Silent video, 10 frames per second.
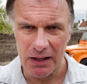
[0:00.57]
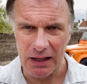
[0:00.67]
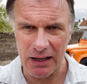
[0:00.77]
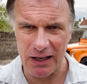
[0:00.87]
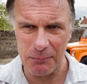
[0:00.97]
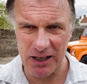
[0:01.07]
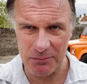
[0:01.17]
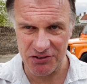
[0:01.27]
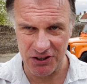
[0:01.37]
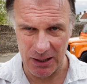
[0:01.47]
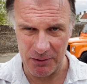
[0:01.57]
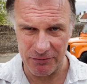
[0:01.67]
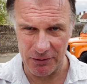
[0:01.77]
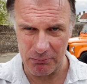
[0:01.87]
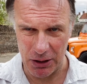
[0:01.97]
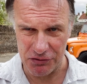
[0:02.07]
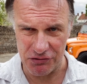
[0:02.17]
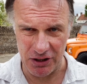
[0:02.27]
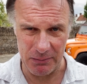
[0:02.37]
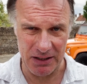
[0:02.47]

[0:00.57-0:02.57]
Hi, my name's Simon from Motodrome.